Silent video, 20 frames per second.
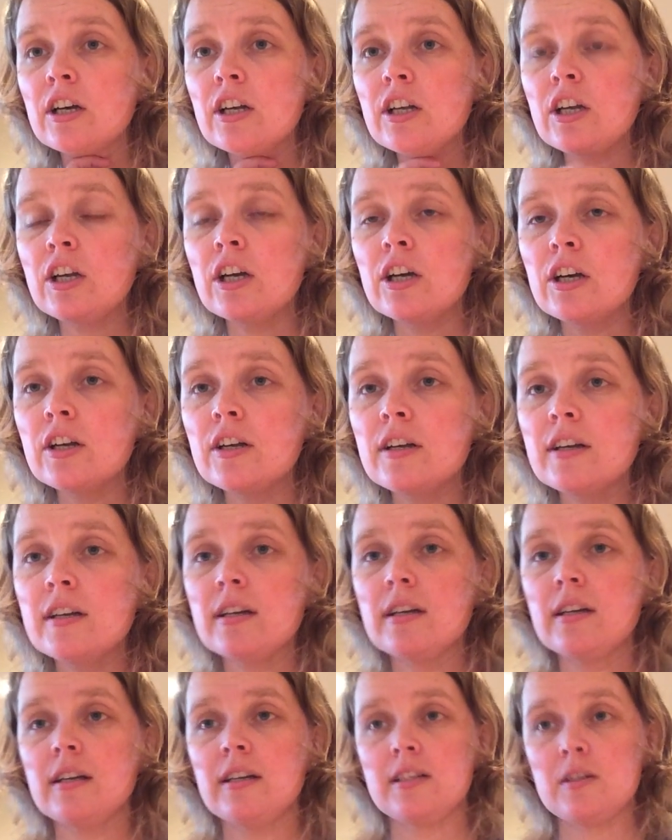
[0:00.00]

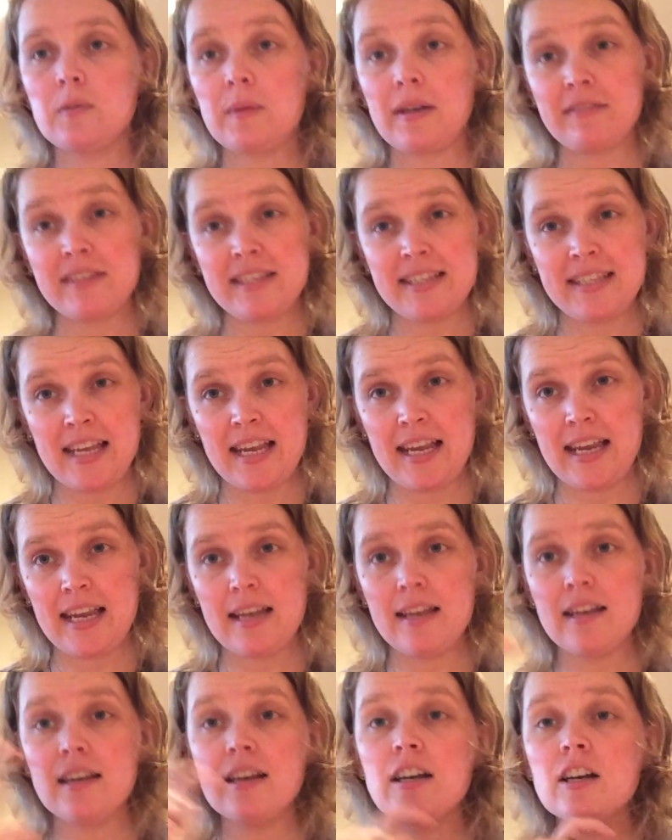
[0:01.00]
So we have
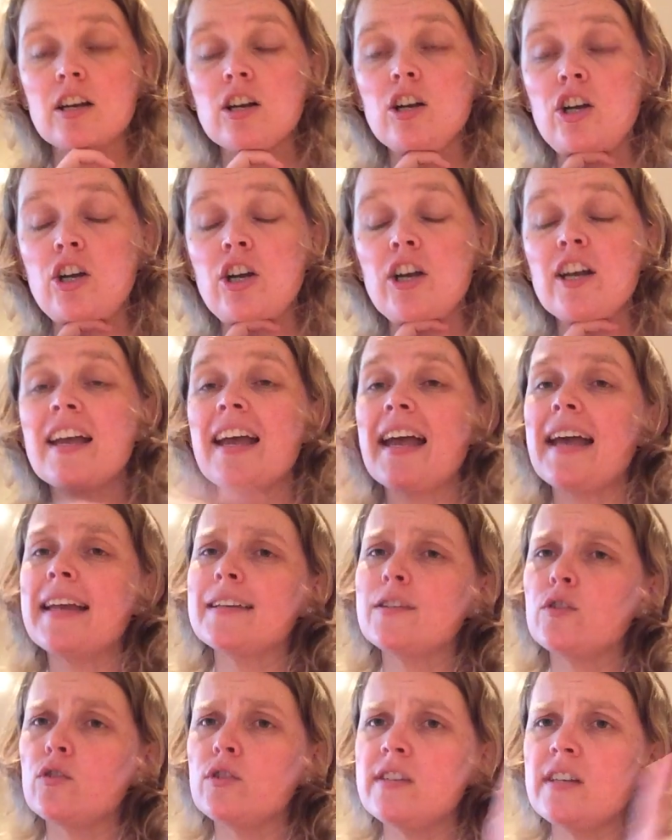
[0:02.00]
C, K, and
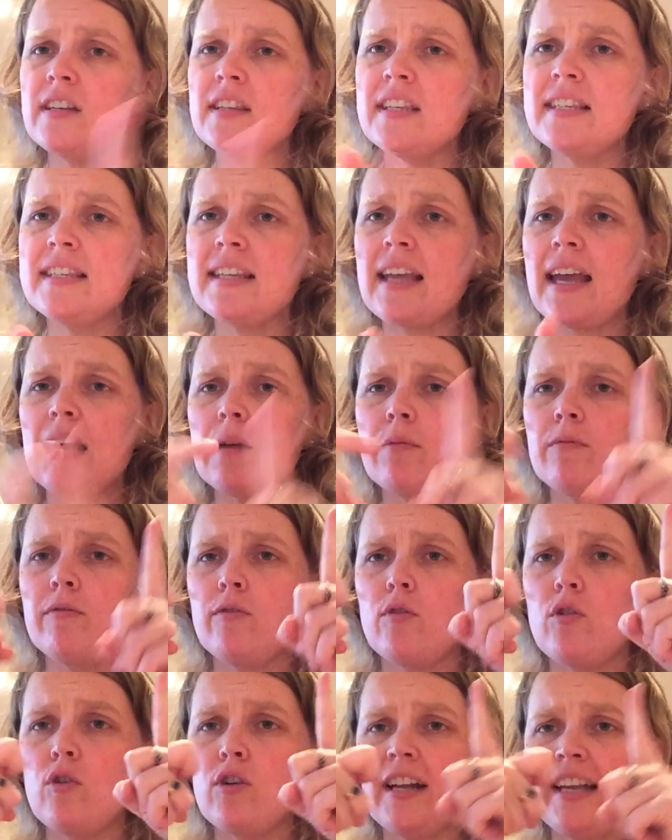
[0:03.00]
it's also the same
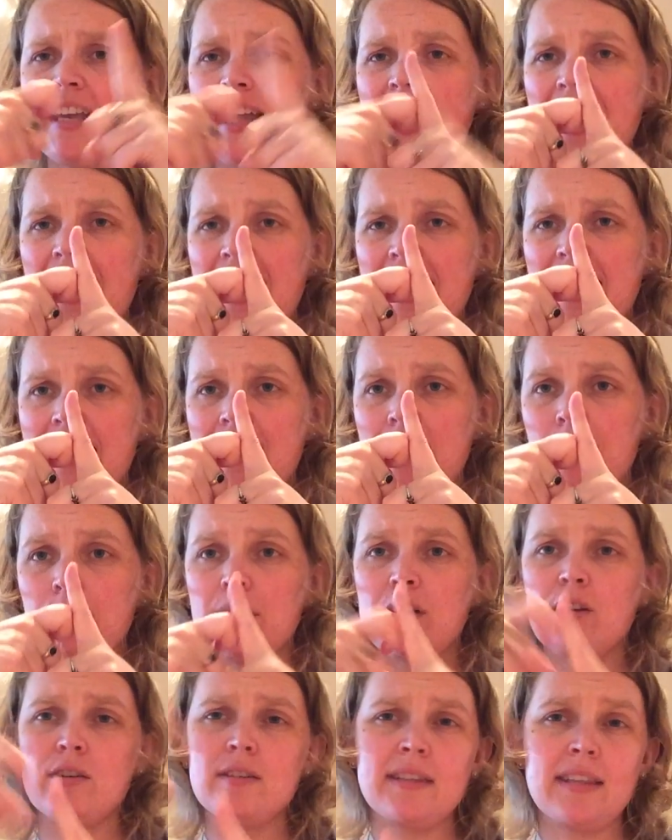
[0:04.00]
for K
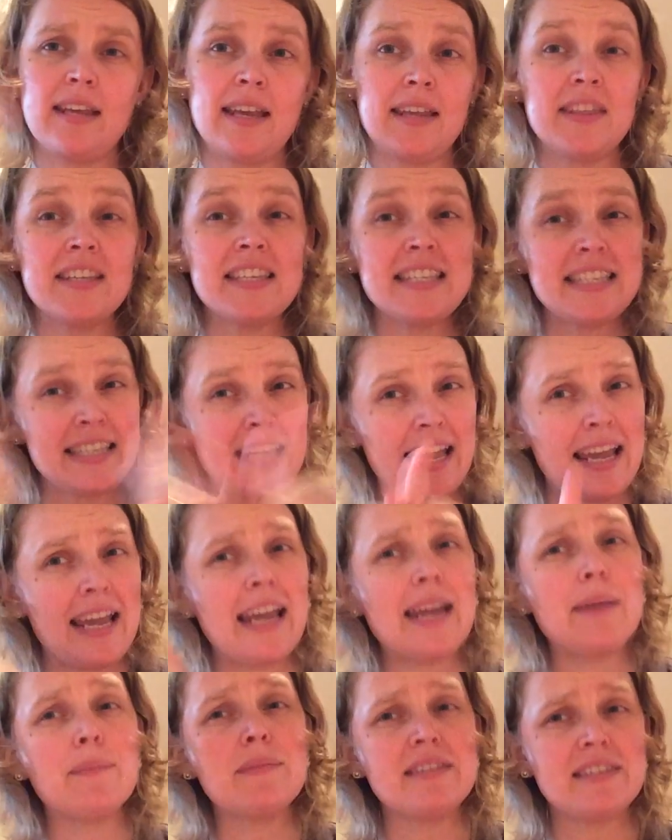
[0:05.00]
because they're the
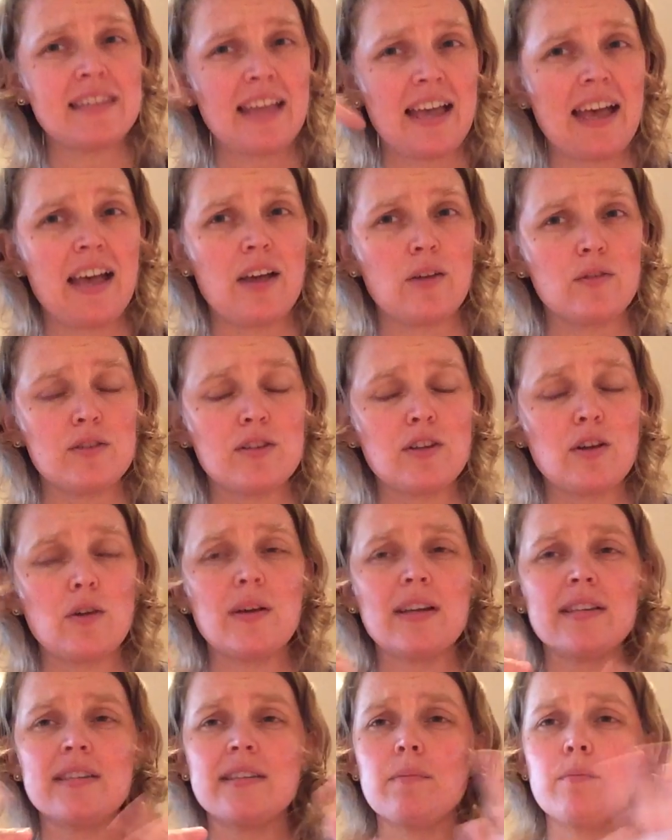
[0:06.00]
same sound. So
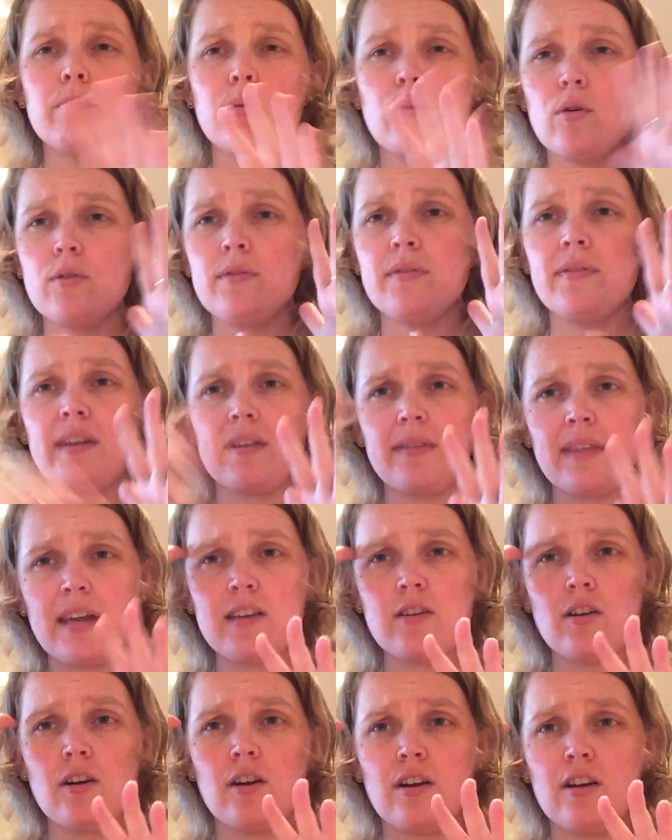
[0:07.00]
it's important that they
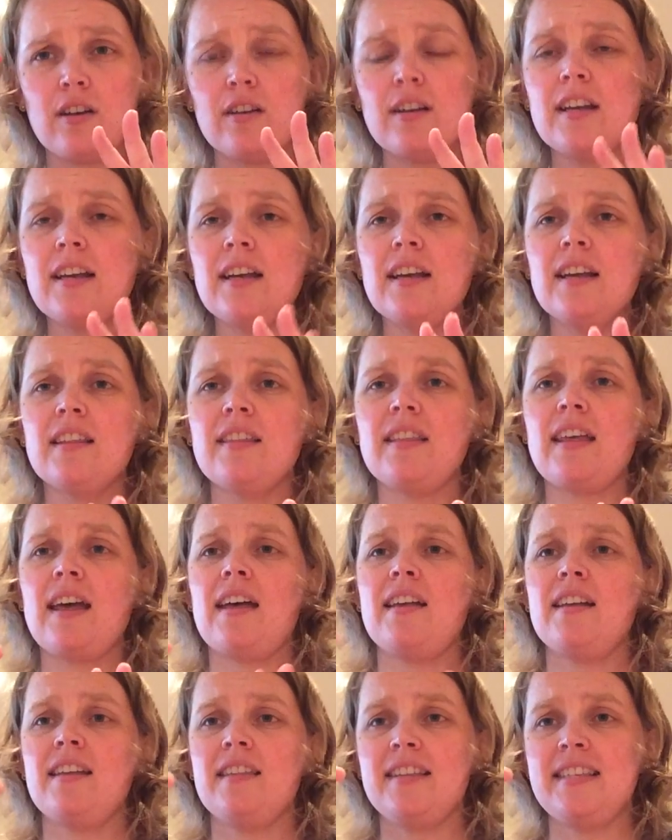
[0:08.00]
know
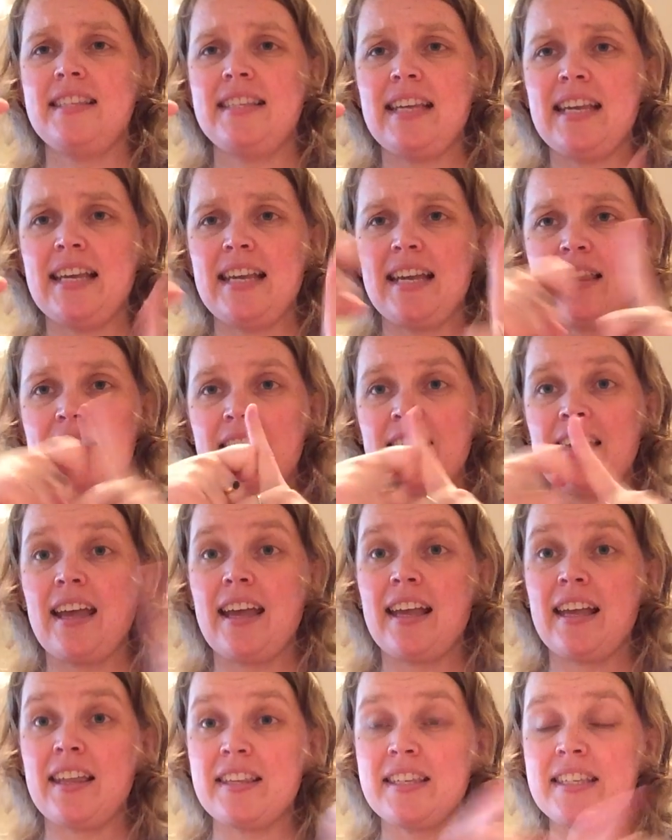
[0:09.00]
that the C and the
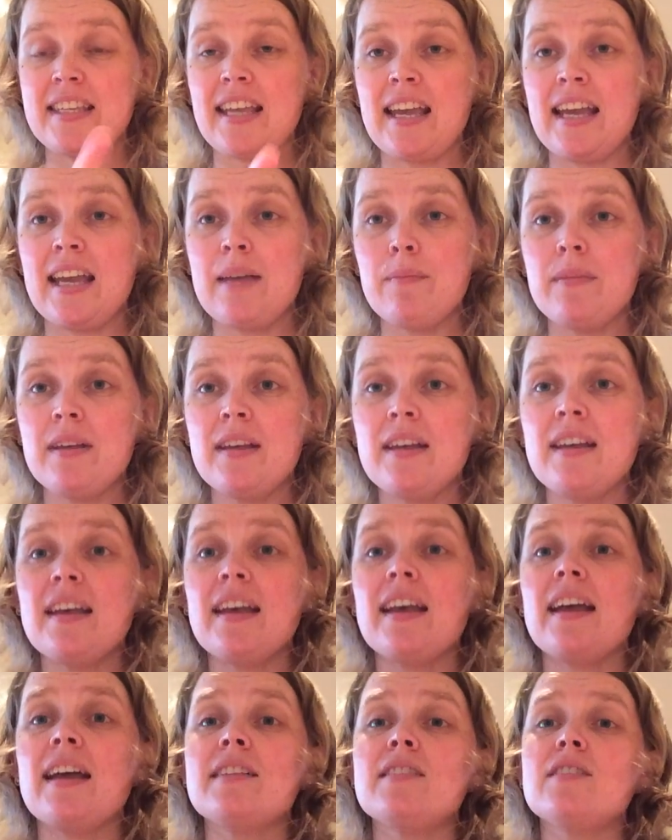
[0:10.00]
K are the same,
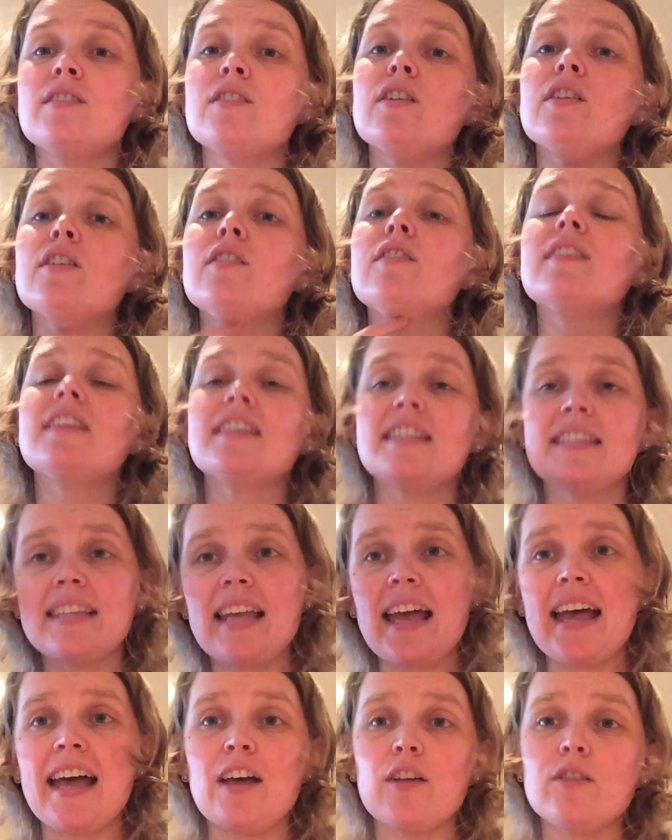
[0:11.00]
and so the
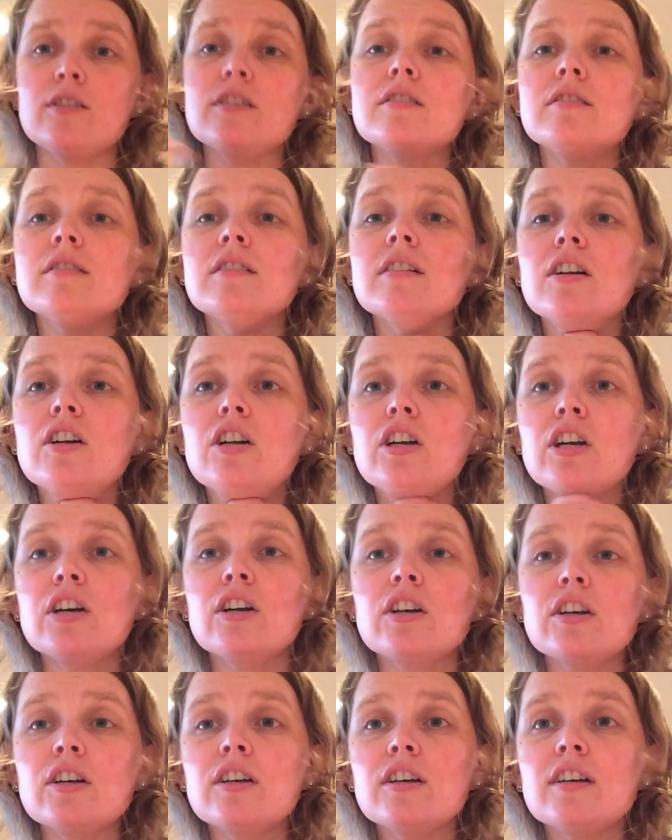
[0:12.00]
sound K
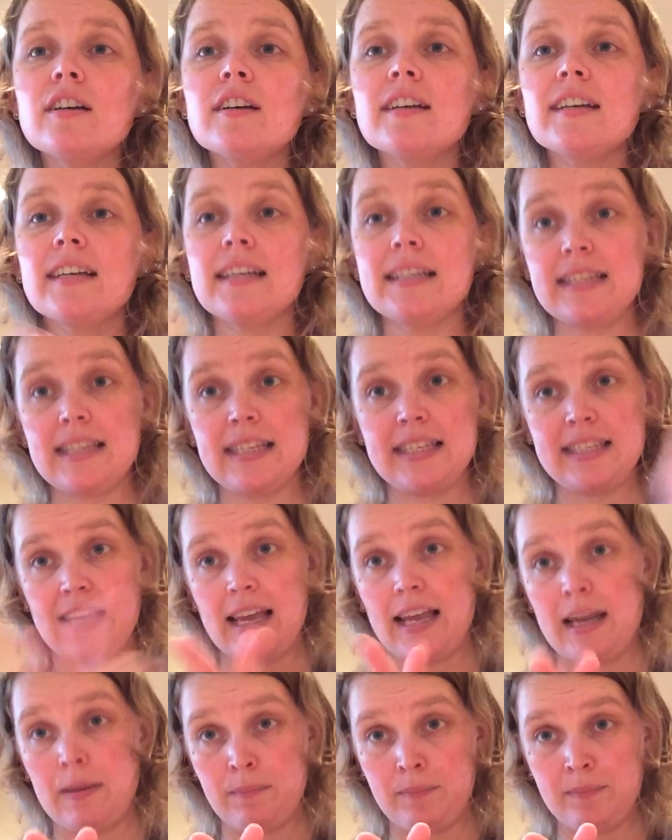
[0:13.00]
is the
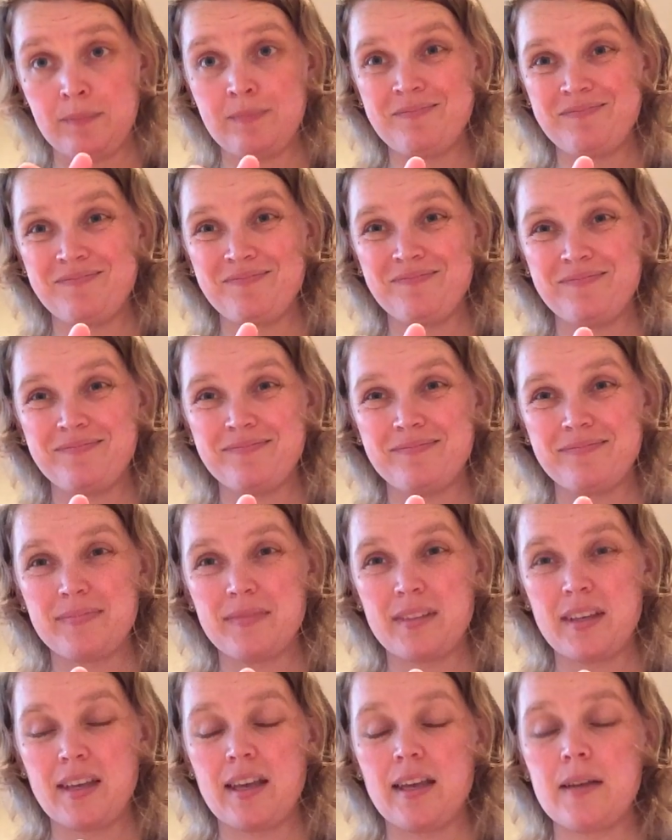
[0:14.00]
same.
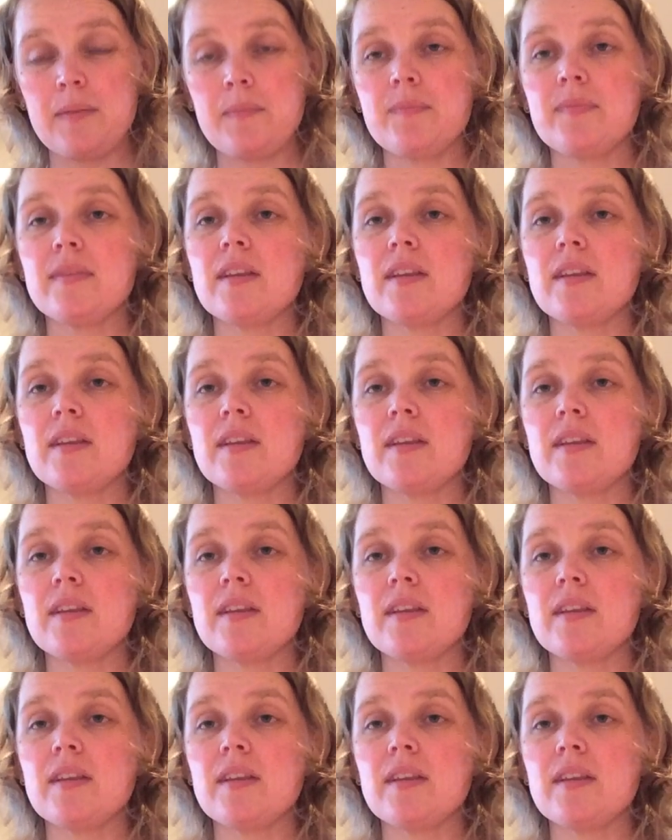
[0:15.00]
Okay.